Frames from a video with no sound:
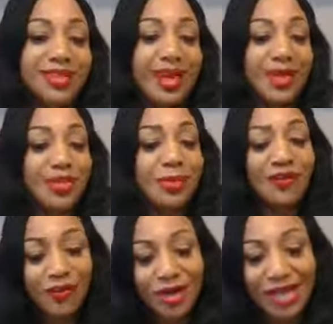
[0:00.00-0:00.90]
Okay, so my
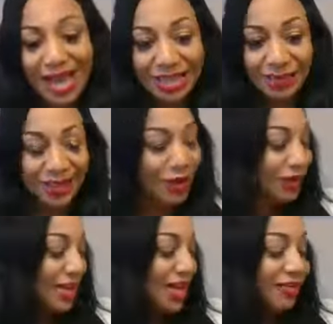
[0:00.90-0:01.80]
friend asked me to go
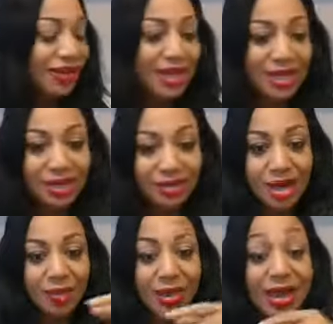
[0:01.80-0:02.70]
live and
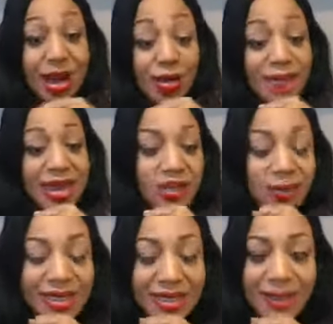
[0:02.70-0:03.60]
talk about how I manage
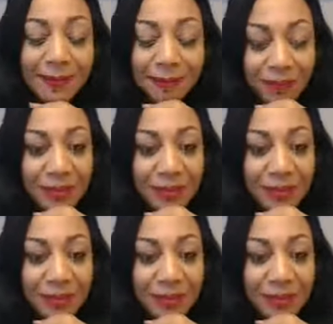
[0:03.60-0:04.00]
my time.